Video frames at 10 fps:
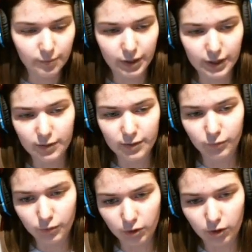But
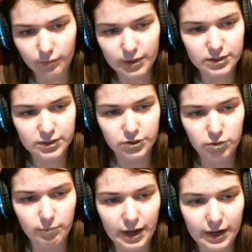rune golem isn't
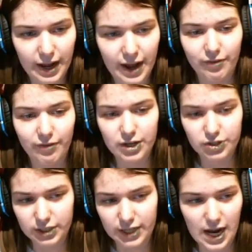too bad to have.
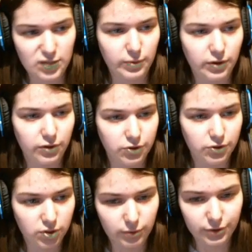Ancient Casper, the
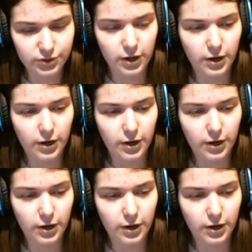gerbils.